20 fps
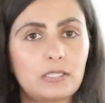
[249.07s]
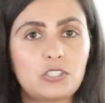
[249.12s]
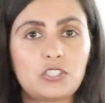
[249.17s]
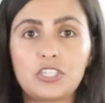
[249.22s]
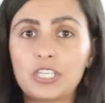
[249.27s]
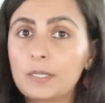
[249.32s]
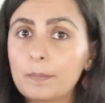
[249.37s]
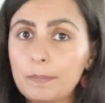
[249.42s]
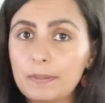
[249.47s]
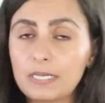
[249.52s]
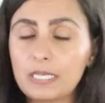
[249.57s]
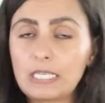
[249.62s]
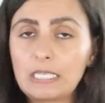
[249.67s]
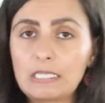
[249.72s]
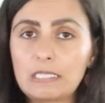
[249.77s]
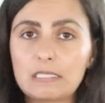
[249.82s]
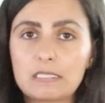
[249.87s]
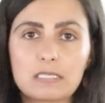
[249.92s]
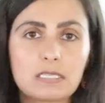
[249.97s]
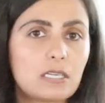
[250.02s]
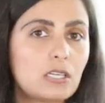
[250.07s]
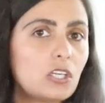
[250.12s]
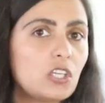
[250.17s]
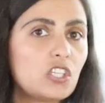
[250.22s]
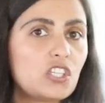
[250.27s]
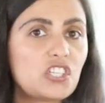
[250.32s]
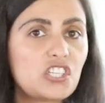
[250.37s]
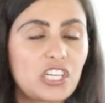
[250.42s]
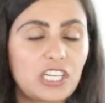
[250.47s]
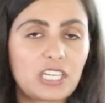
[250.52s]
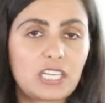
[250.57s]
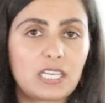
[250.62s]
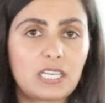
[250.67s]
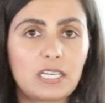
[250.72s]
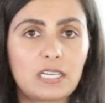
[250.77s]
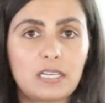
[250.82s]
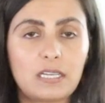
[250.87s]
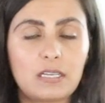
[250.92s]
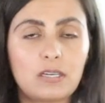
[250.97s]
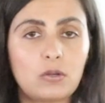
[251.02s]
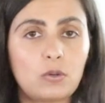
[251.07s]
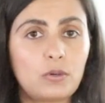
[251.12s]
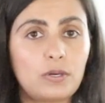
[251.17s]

chickpeas, chicken,